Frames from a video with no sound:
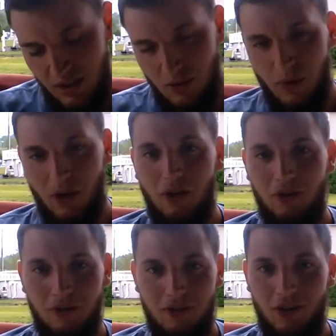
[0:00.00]
we
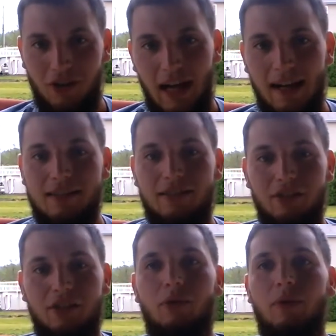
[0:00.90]
all are constantly
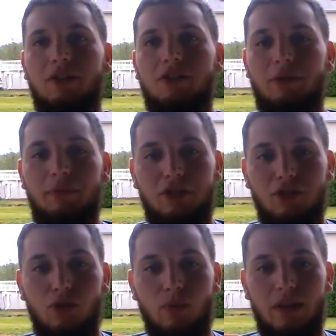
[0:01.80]
going to something
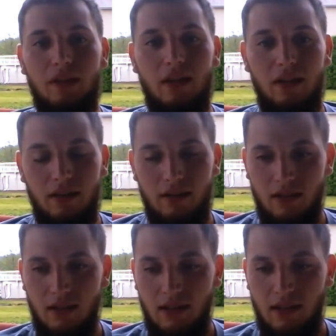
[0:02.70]
new and
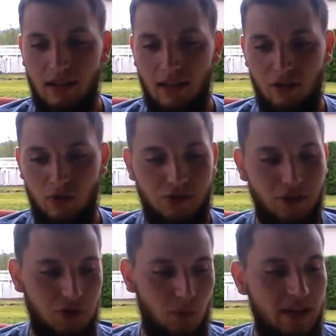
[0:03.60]
in new
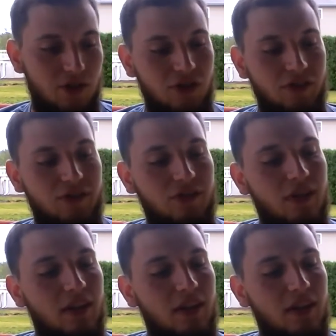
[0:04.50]
situations,